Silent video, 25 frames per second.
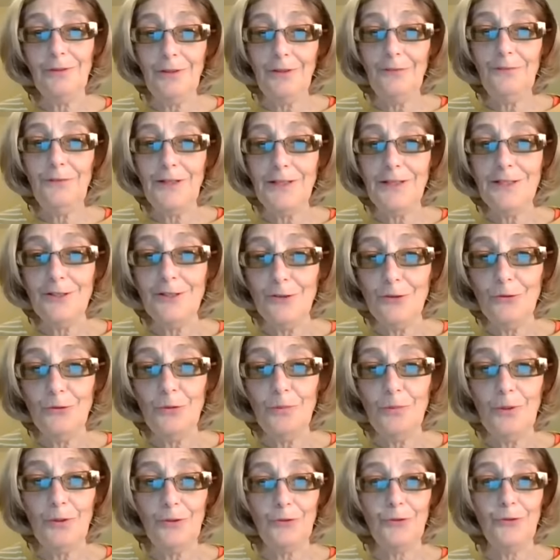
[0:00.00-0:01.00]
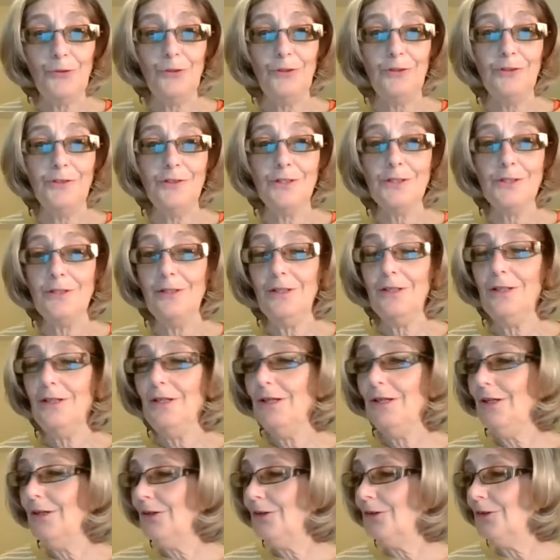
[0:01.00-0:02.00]
if I didn't know about
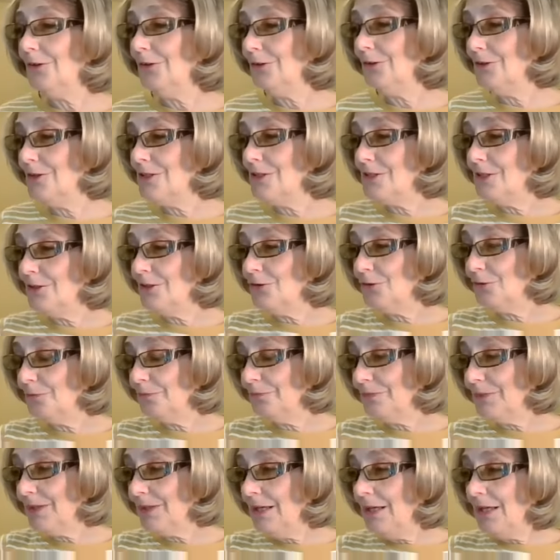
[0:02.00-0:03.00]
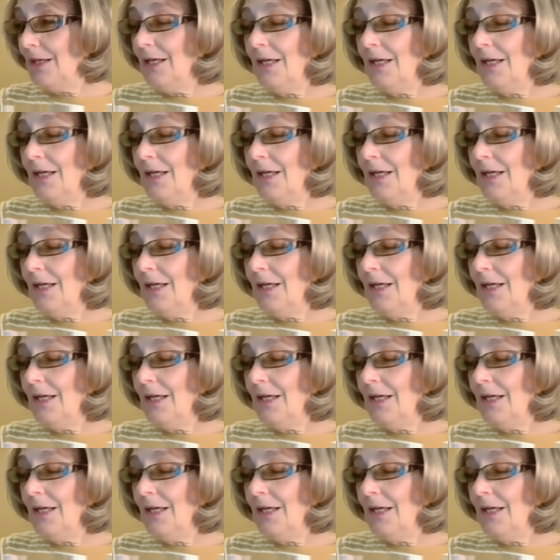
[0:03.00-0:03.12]
Irlen syndrome.